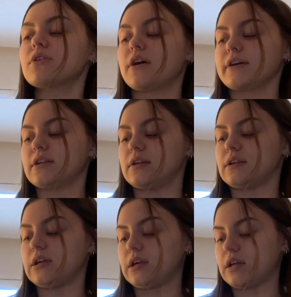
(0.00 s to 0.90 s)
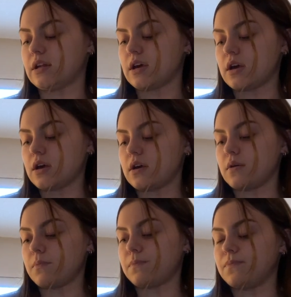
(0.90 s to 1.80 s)
gonna need
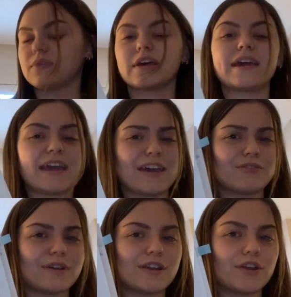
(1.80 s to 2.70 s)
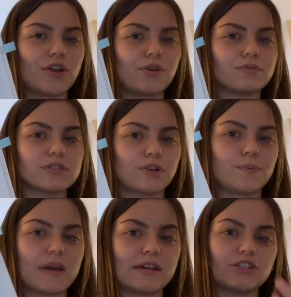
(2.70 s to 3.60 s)
like handwritten notes or
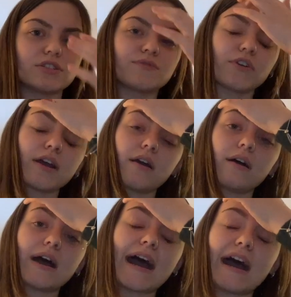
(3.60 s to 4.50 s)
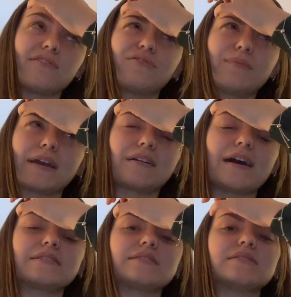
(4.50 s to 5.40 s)
pages for half of my
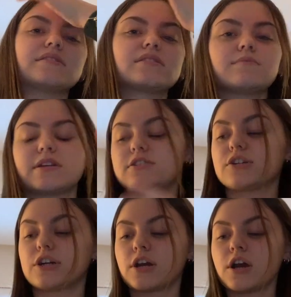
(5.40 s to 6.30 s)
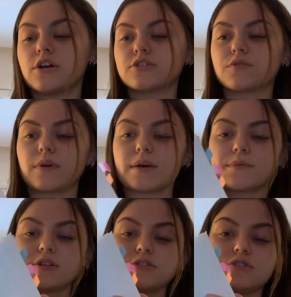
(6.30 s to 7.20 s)
classes this semester. So what I'm
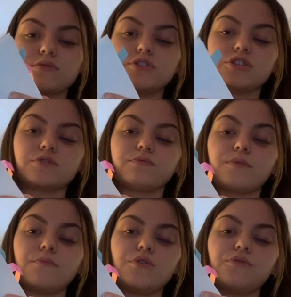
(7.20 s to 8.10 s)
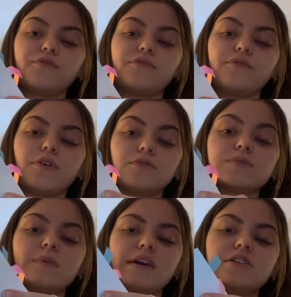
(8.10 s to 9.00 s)
gonna do is just remove those
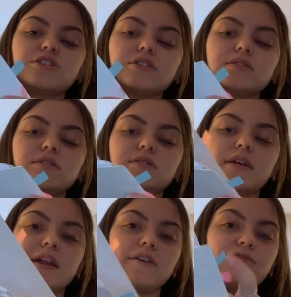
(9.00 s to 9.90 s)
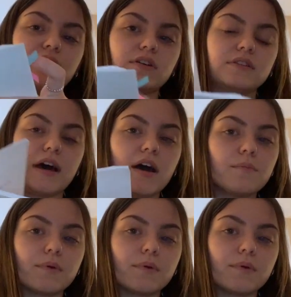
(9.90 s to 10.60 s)
pages that I filled up,